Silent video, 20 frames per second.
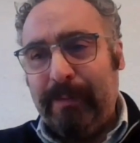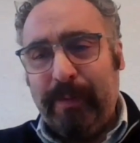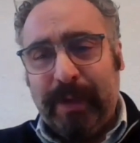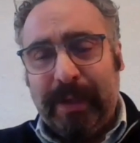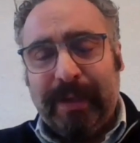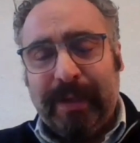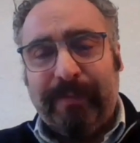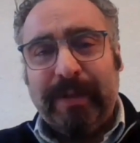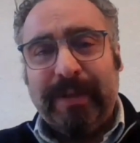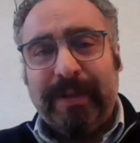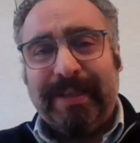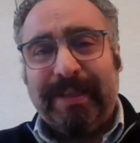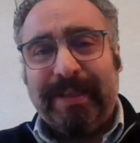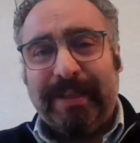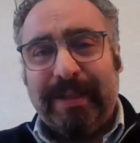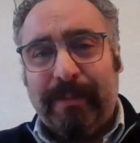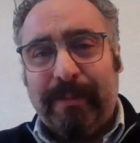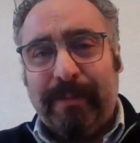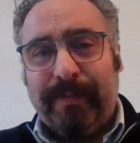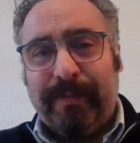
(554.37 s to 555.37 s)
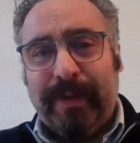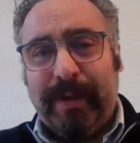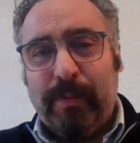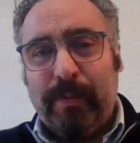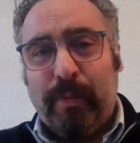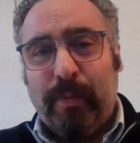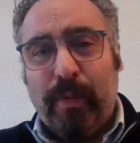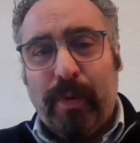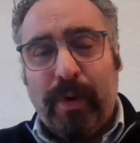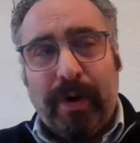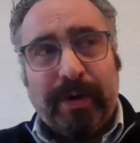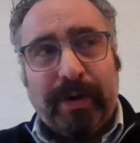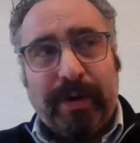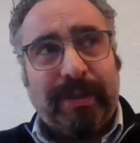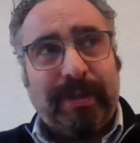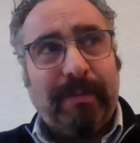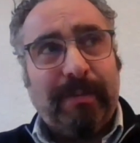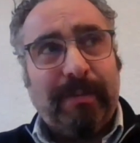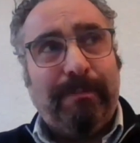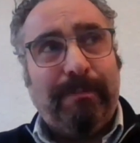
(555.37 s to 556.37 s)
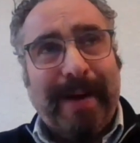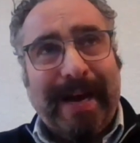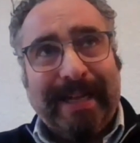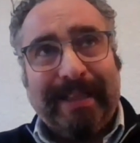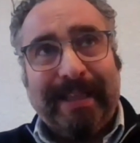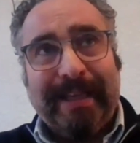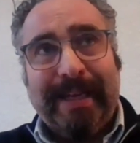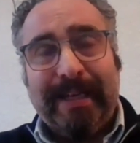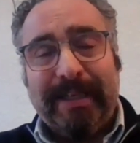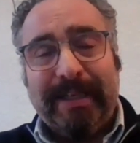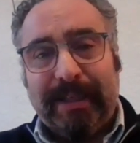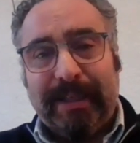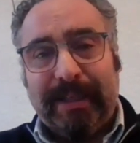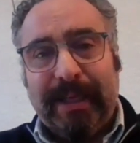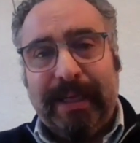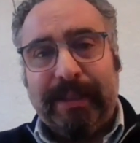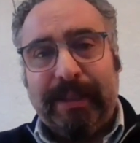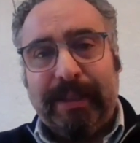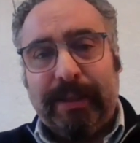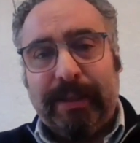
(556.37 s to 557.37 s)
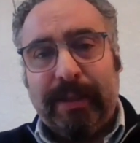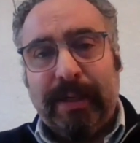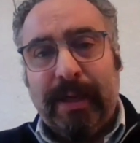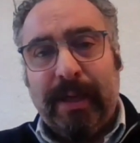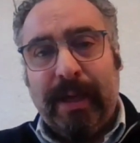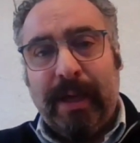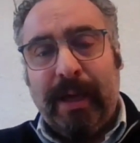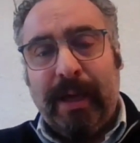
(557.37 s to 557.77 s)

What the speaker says: We live in some of the worst badly insulated